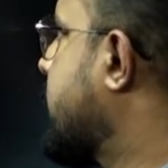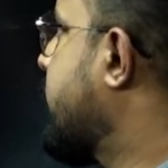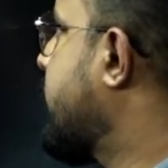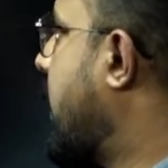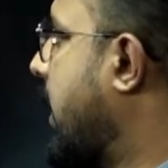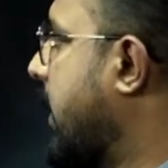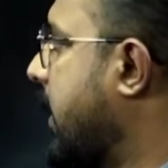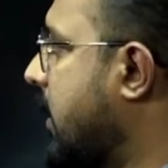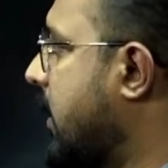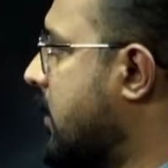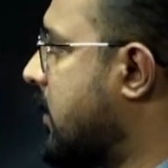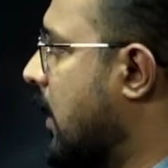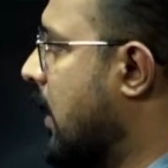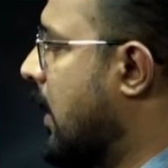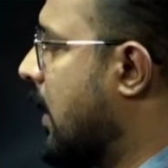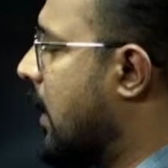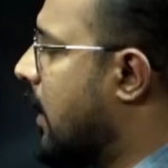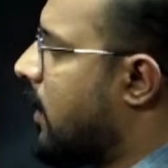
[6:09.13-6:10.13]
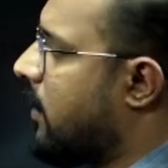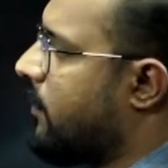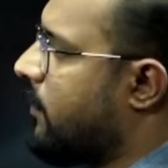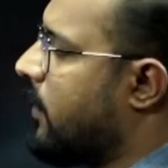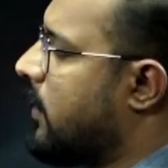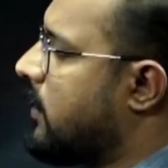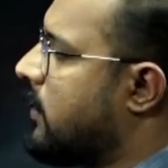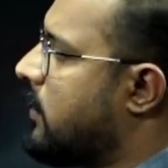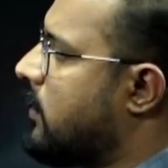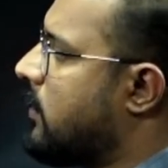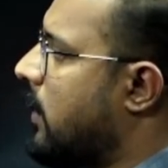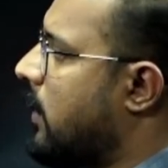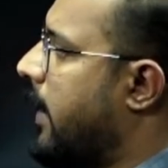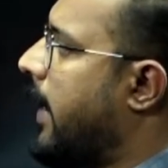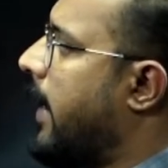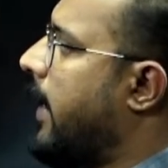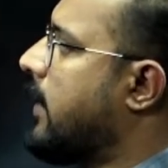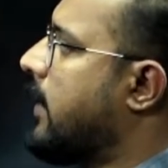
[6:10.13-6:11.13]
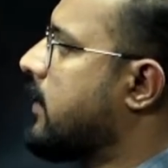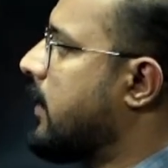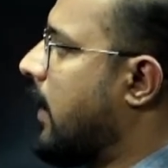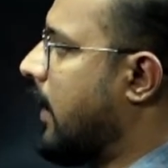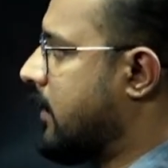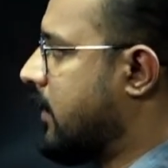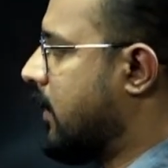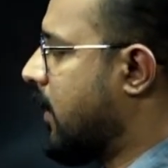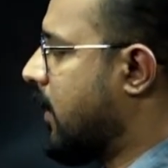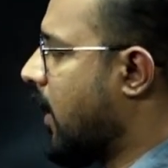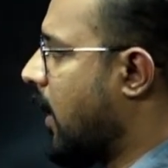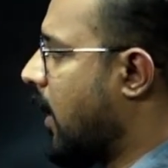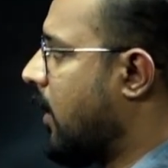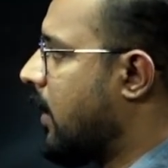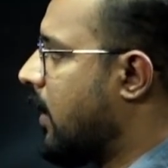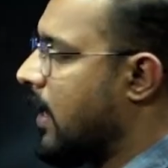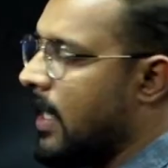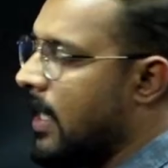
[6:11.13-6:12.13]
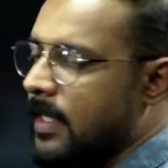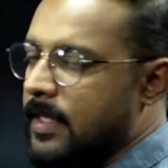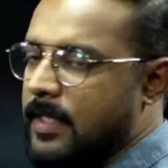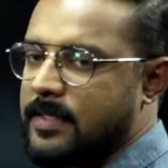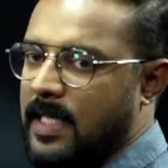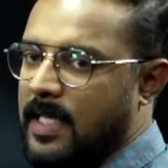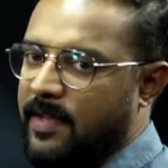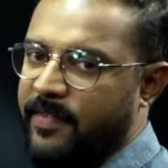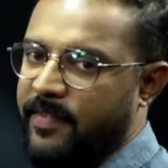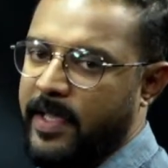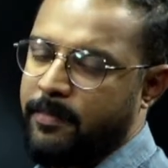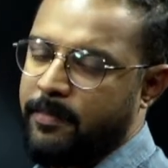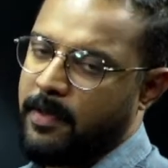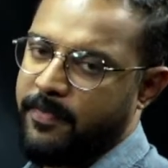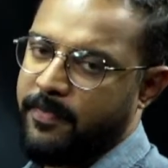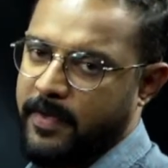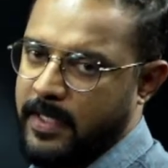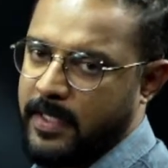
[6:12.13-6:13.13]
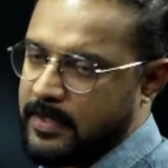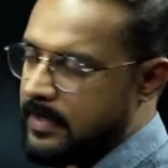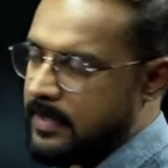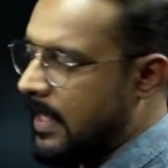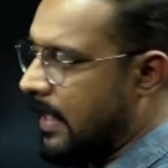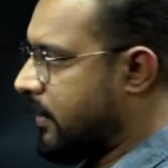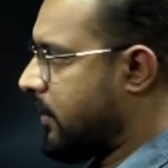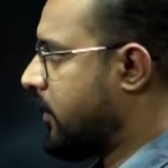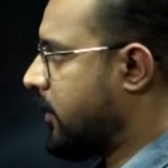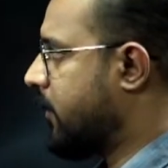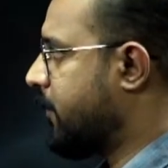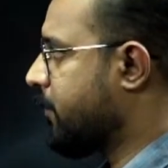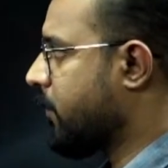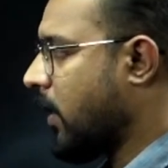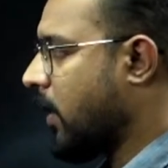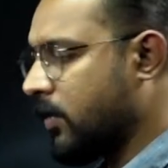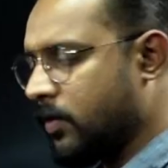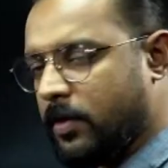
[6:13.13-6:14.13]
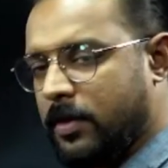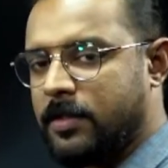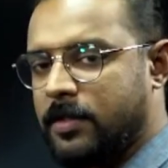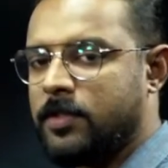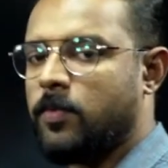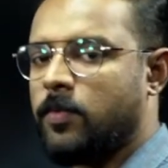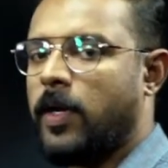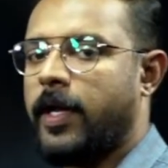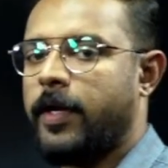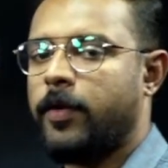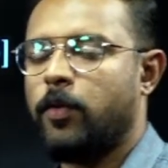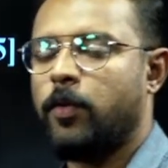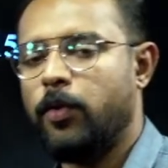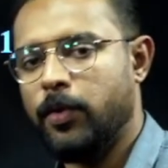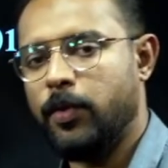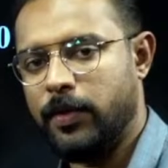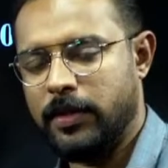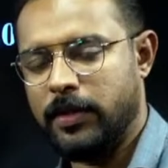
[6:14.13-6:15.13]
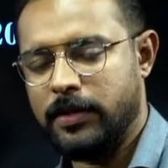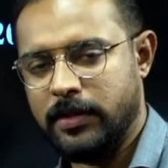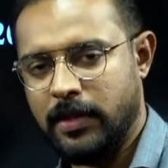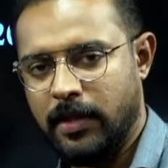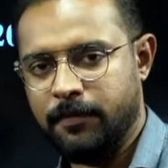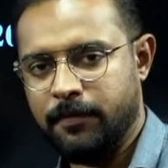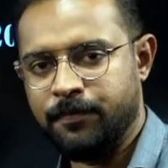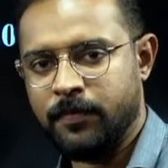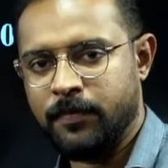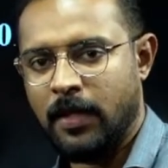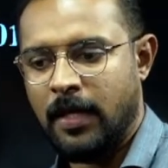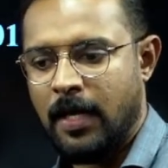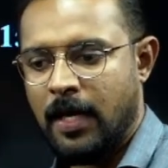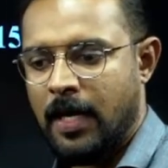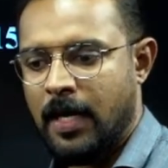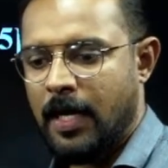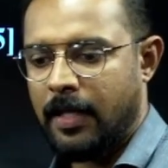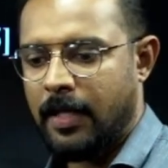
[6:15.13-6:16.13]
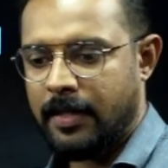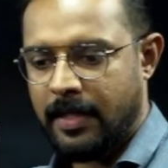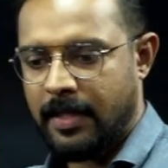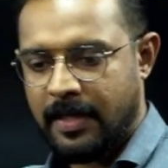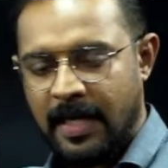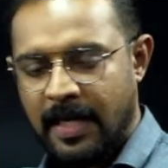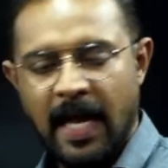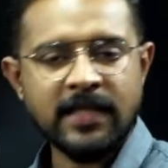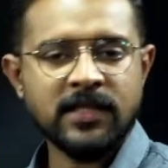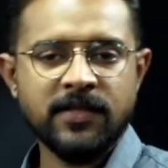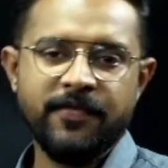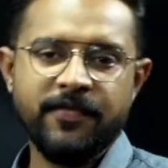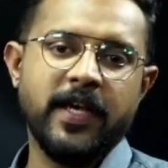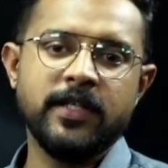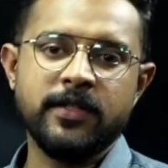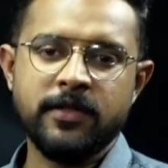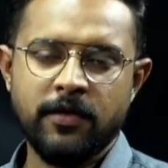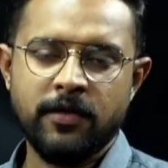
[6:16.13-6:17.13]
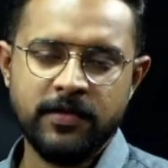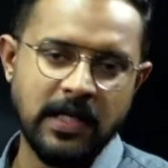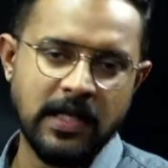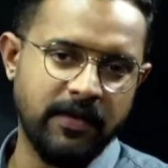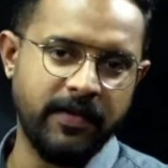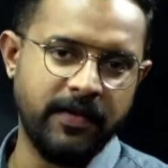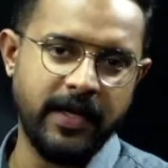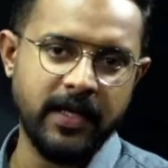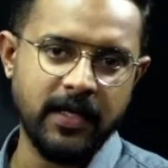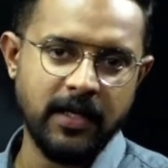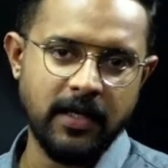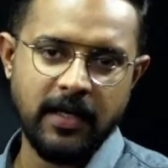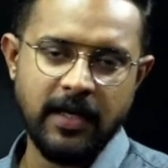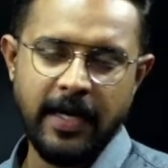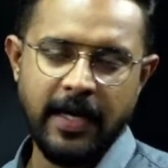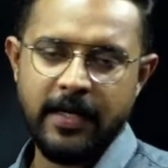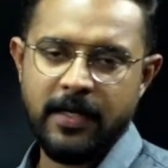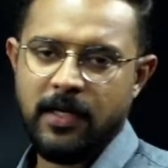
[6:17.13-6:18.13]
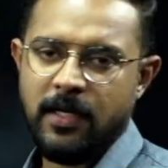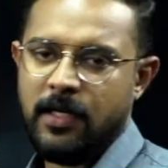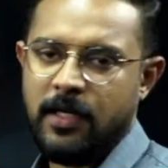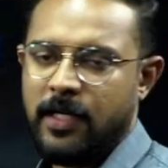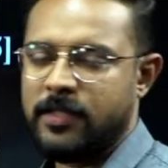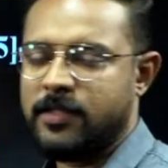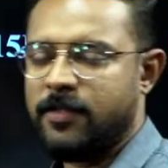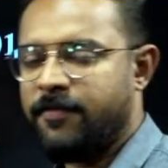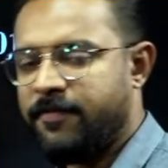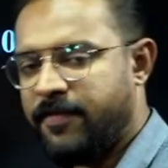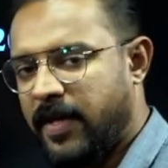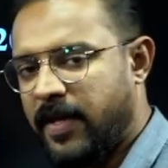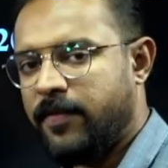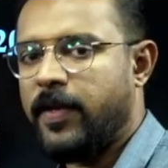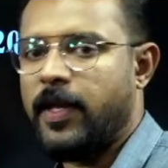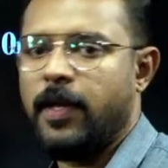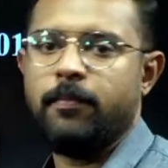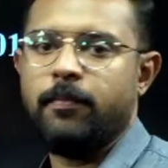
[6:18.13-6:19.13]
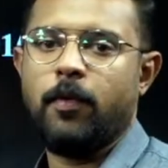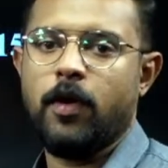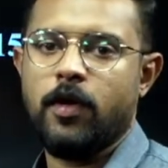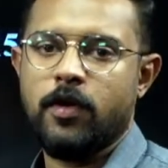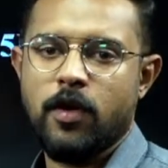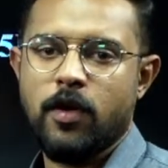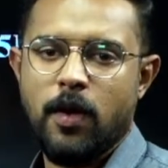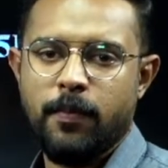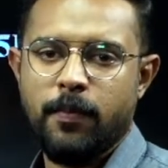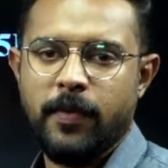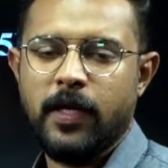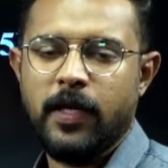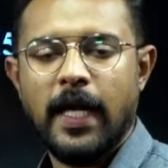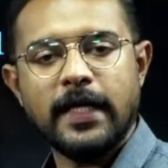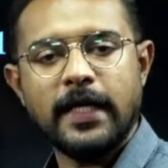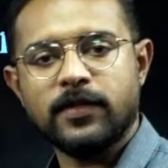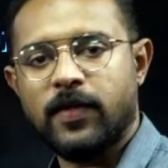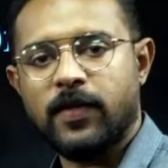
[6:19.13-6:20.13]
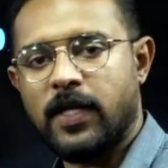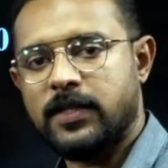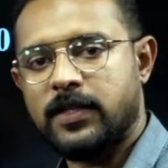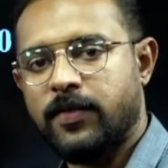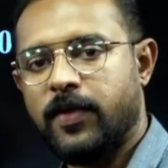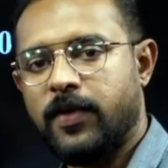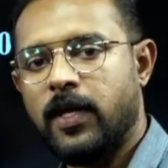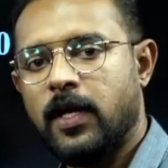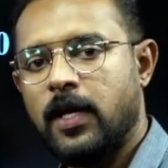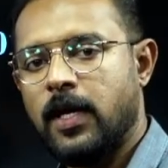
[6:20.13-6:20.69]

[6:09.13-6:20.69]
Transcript: valleys, rivers, lakes, etc., the surveying preferred is dash. So this is what I told you initially. The classification of surveying, right, is a very, very important topic as far as our